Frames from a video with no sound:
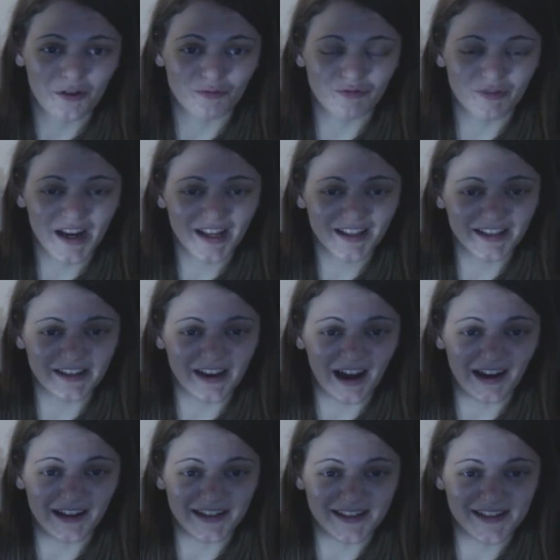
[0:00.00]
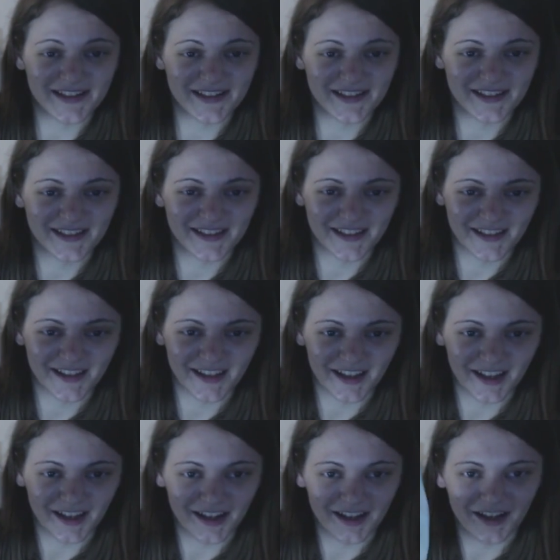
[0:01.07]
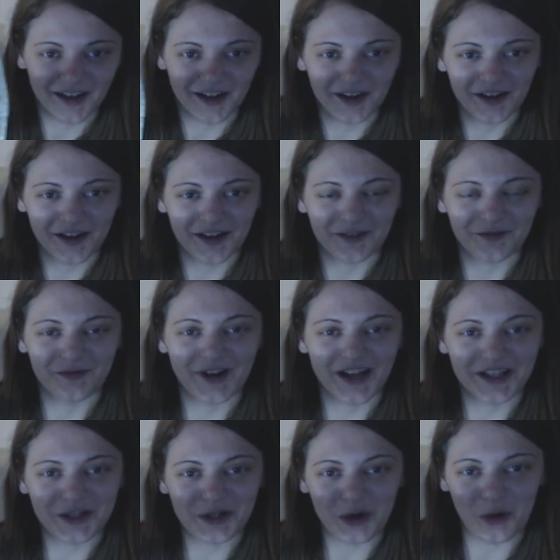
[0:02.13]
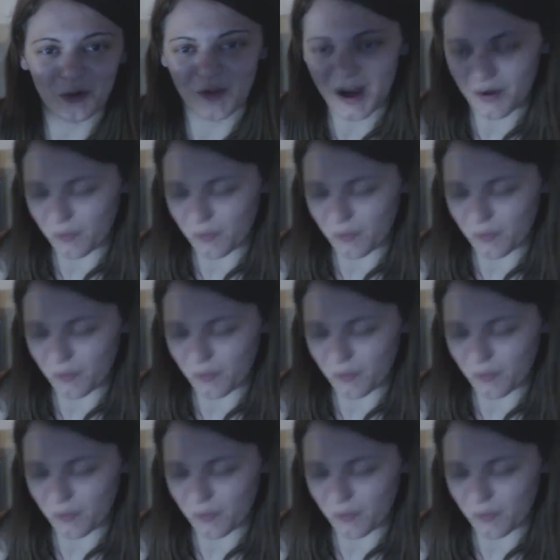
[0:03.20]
Really nice. Really cool,